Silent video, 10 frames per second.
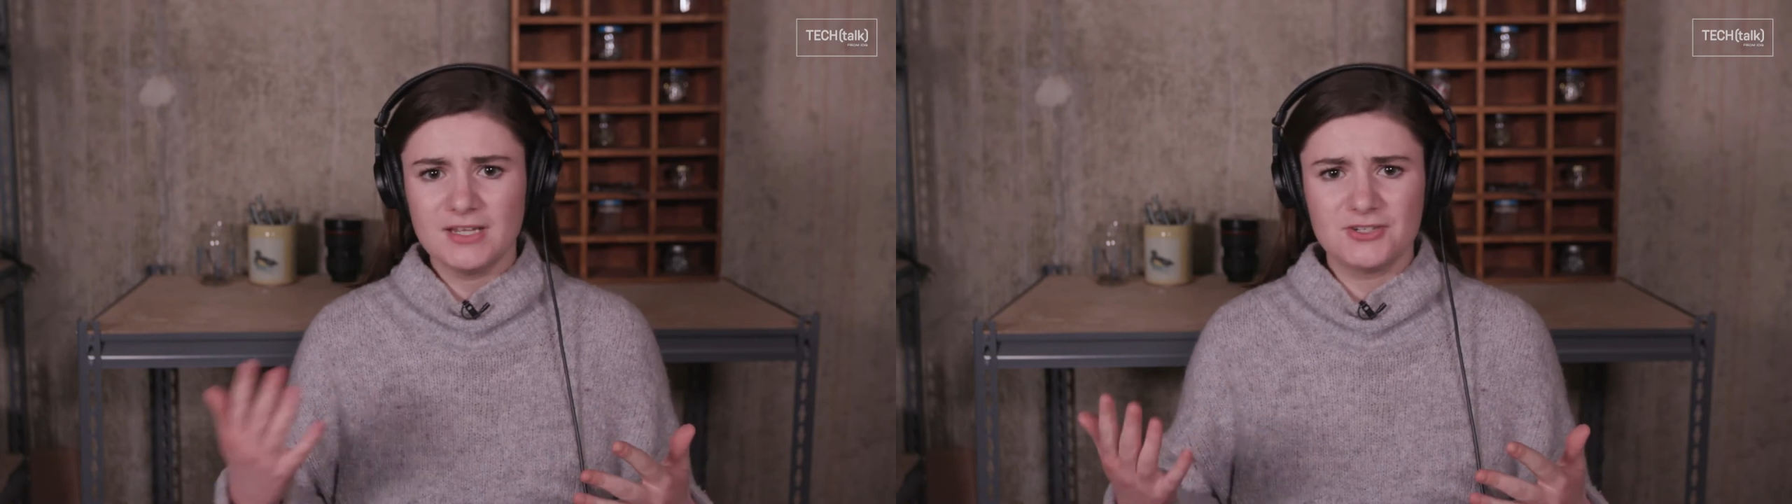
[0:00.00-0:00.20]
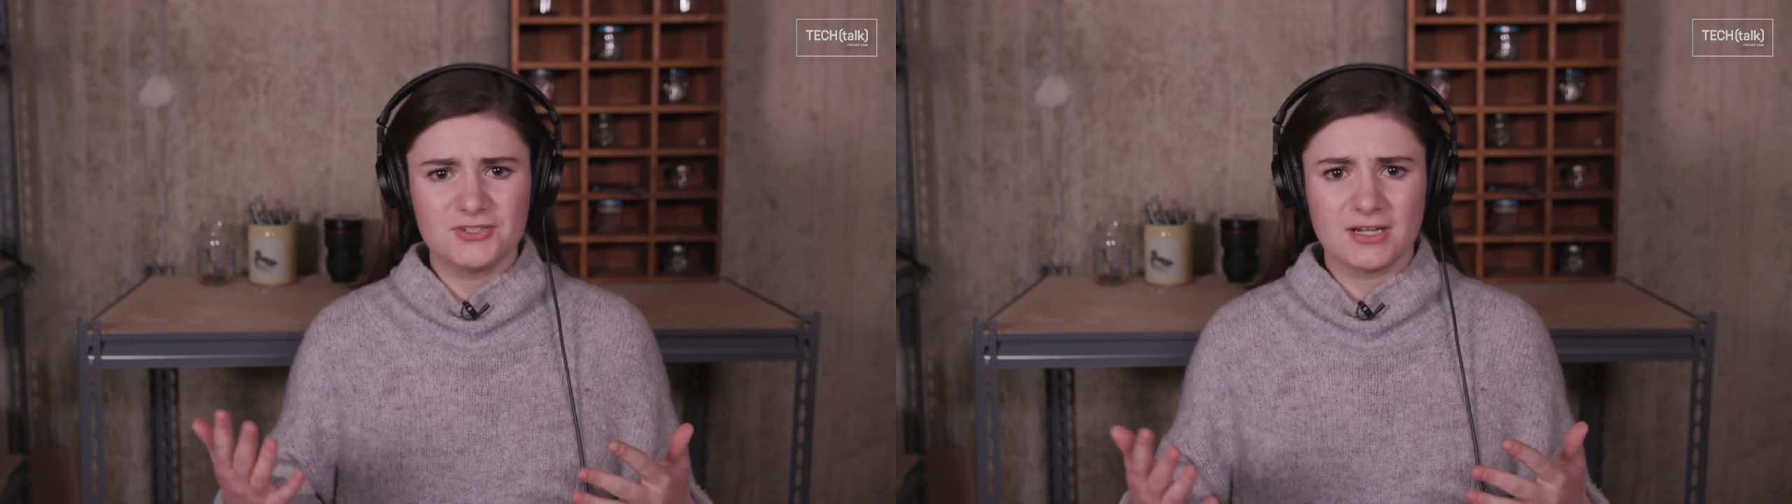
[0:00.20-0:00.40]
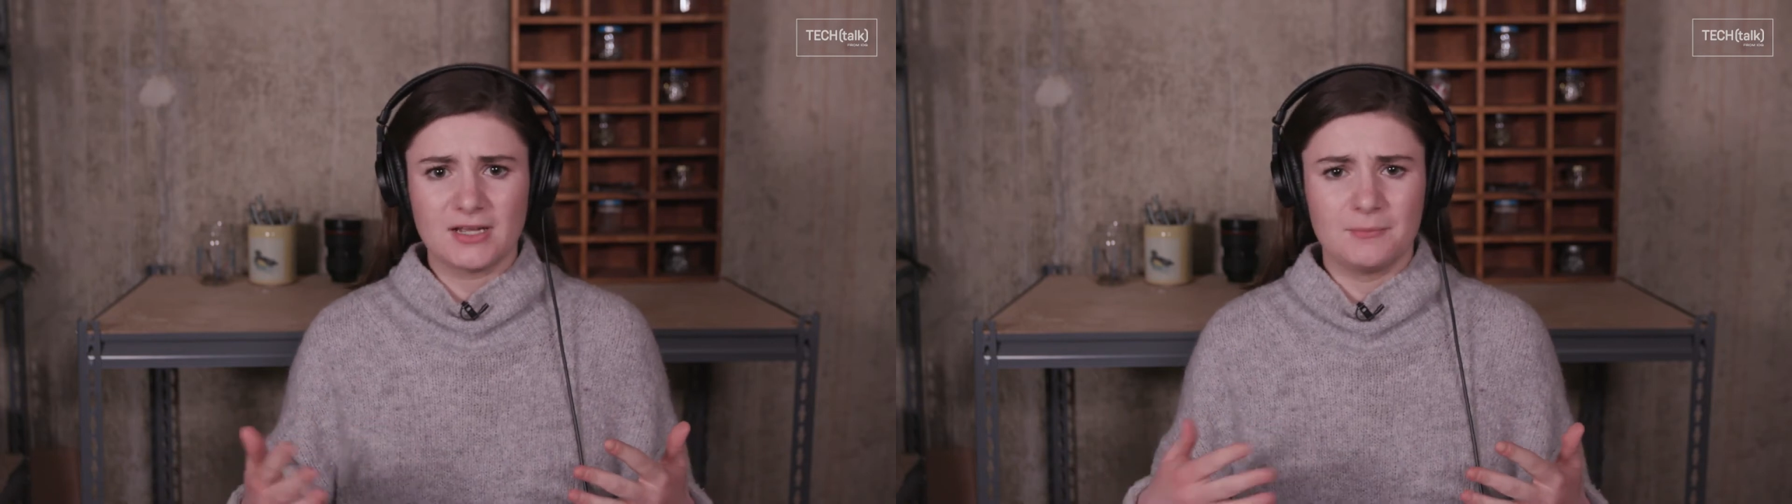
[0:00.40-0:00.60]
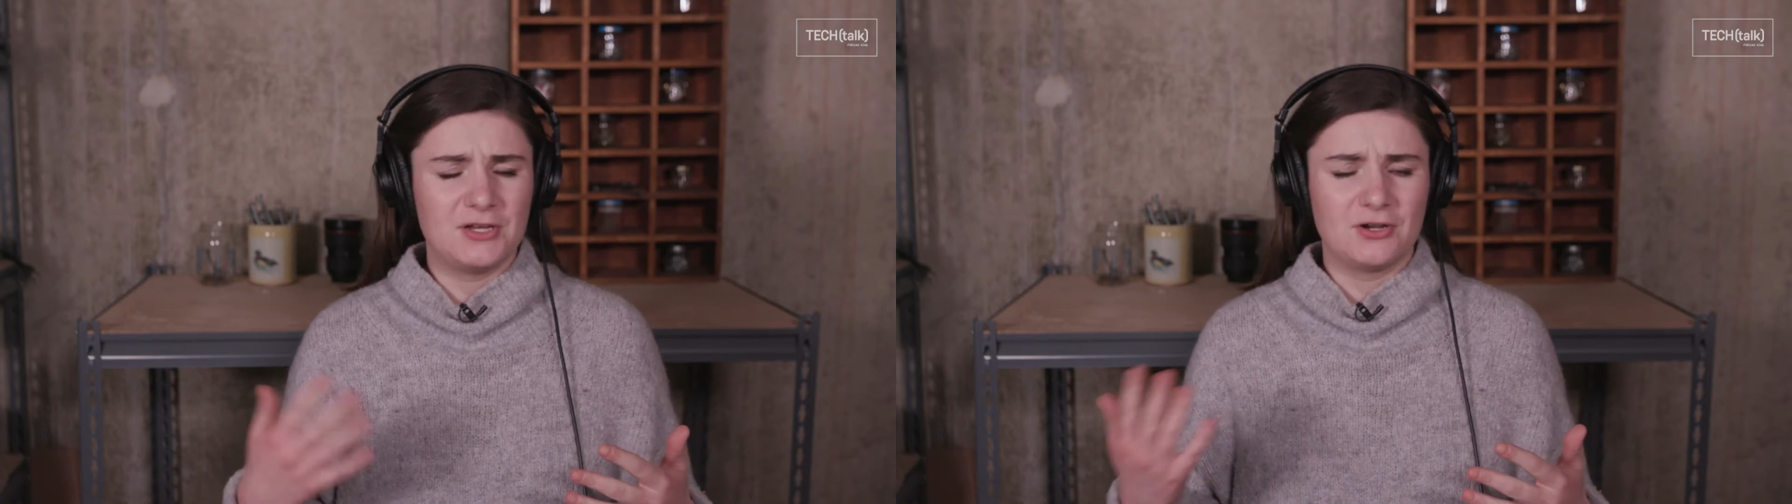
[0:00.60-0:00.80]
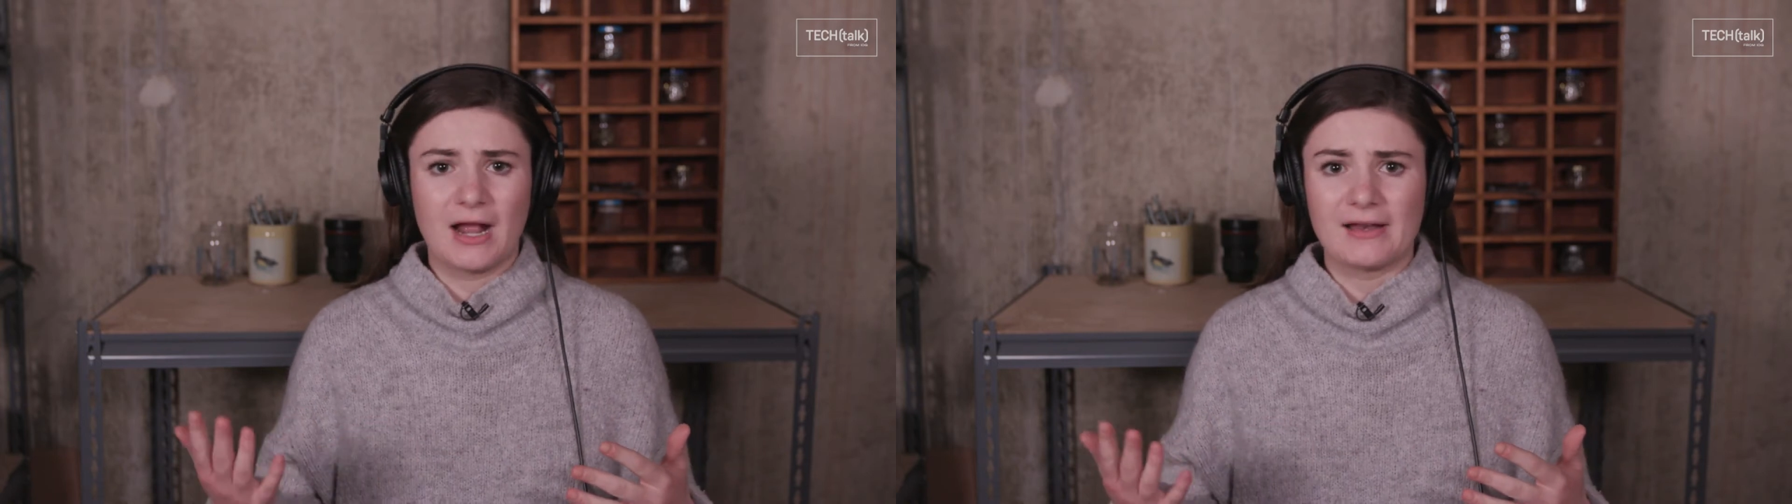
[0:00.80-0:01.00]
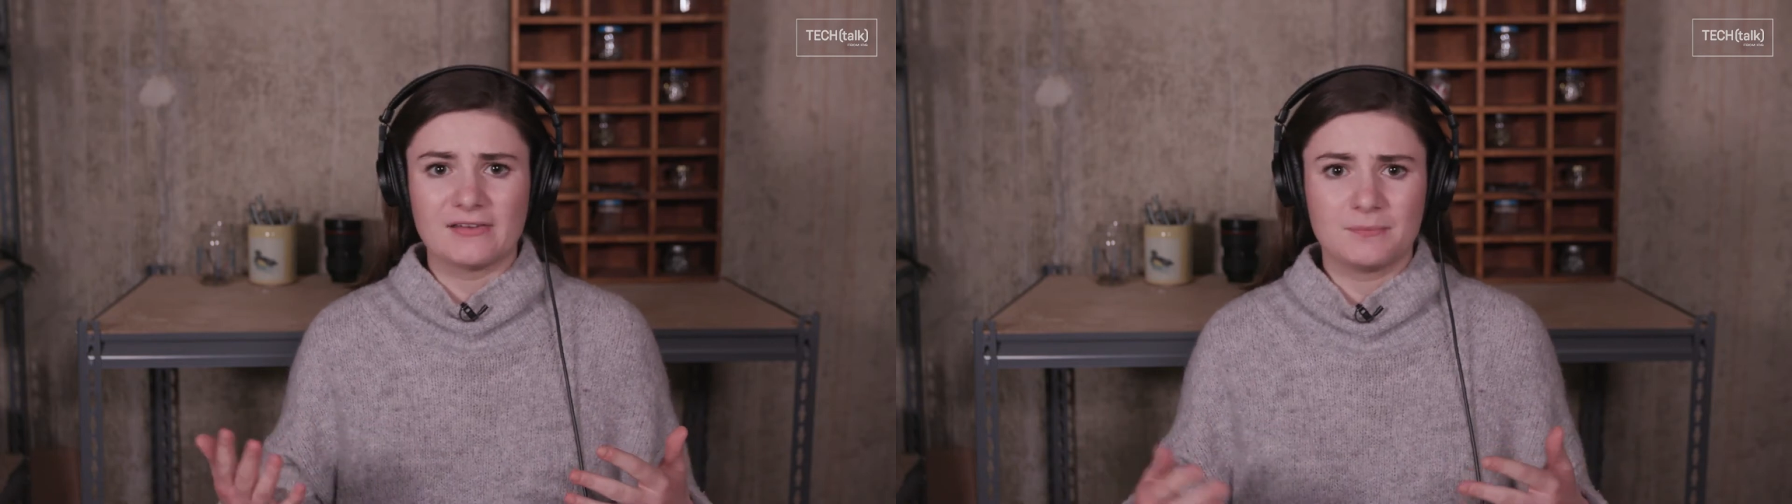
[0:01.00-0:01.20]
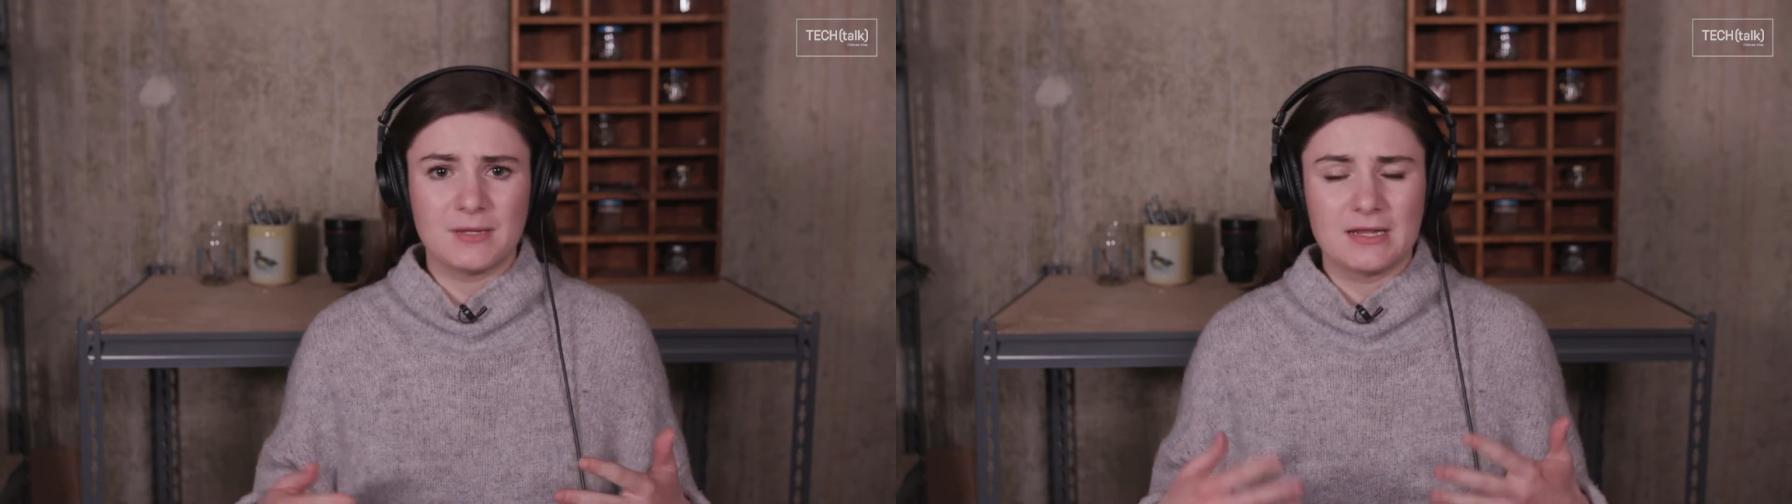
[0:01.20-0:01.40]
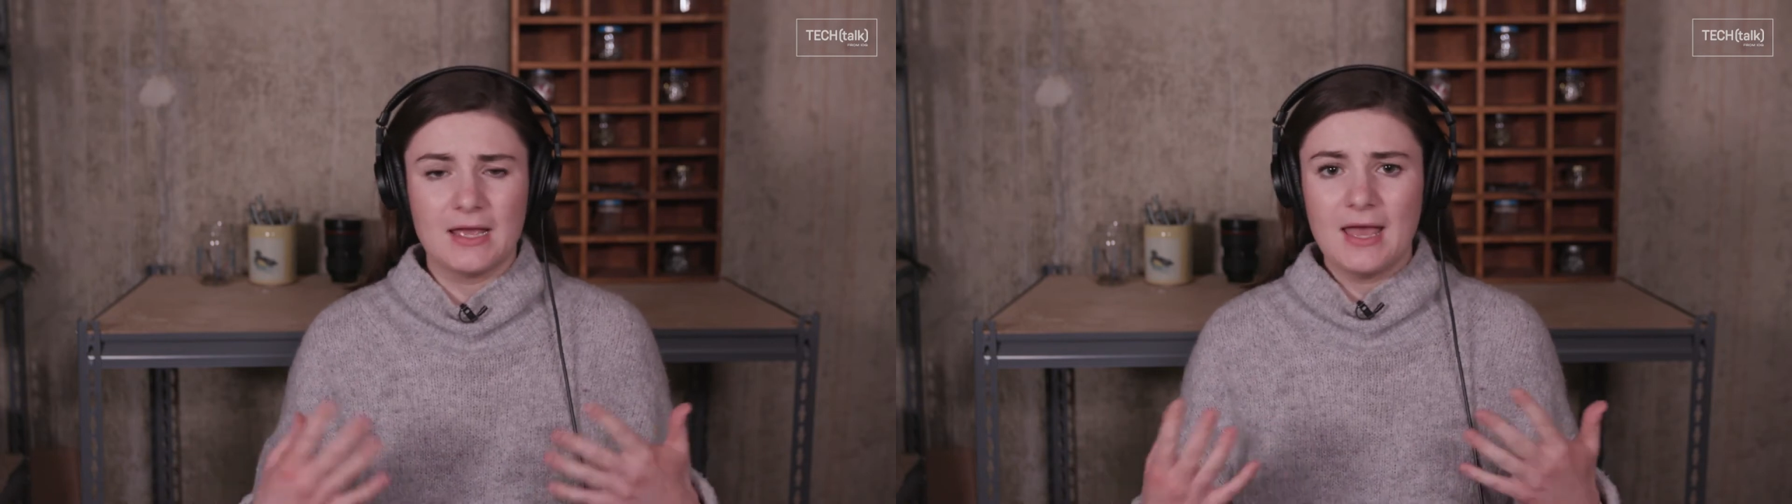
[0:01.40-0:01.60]
internet company or
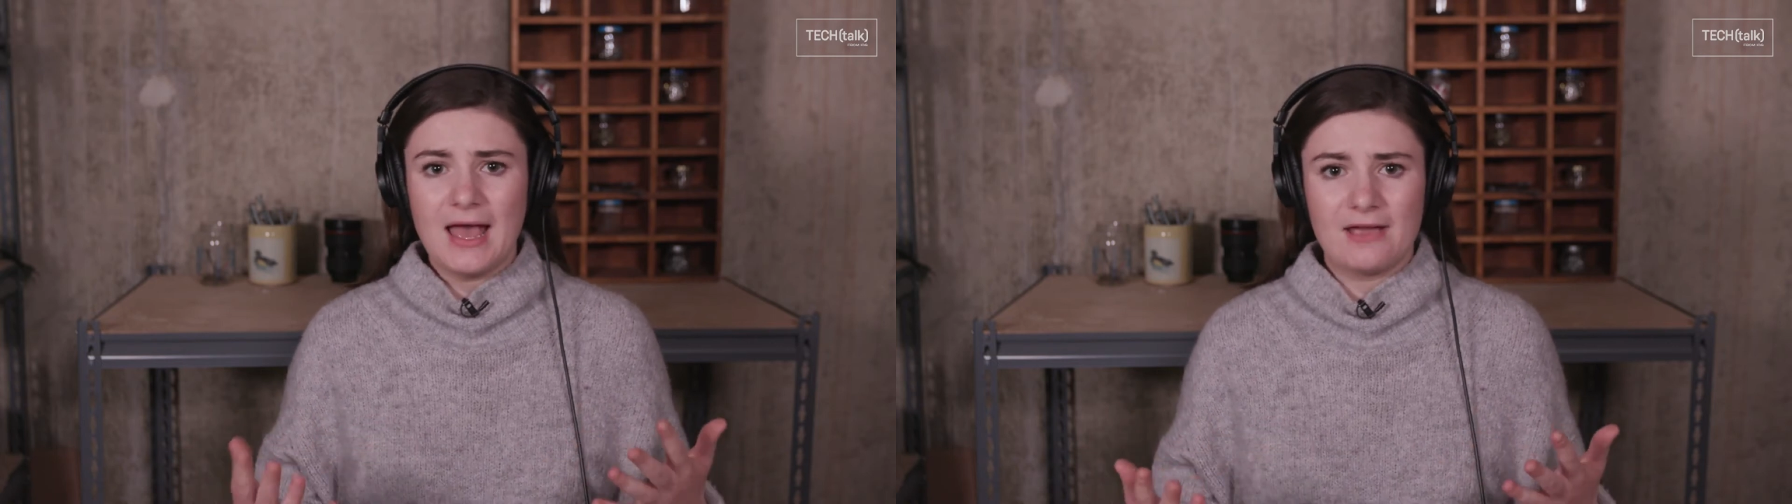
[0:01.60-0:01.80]
ISP